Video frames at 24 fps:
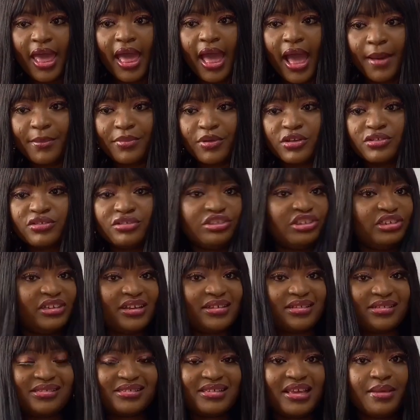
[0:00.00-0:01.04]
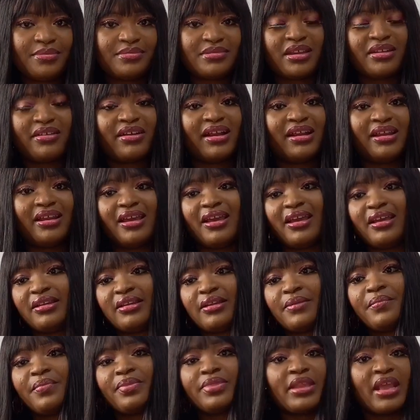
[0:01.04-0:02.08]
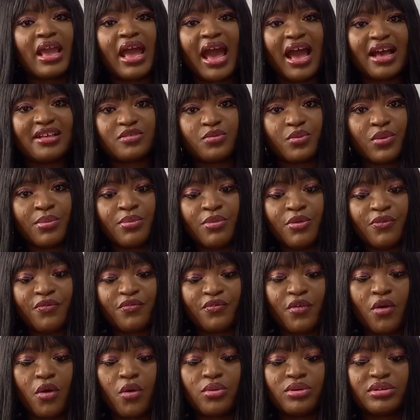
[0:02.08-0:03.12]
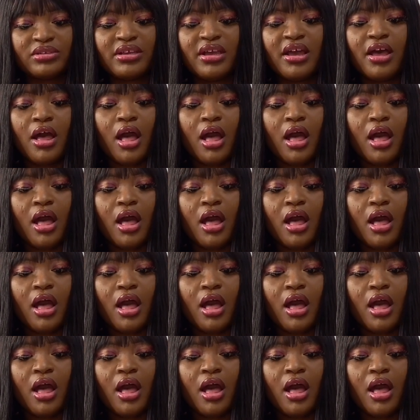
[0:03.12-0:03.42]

I'm going to share the tips that I learned as we move forward.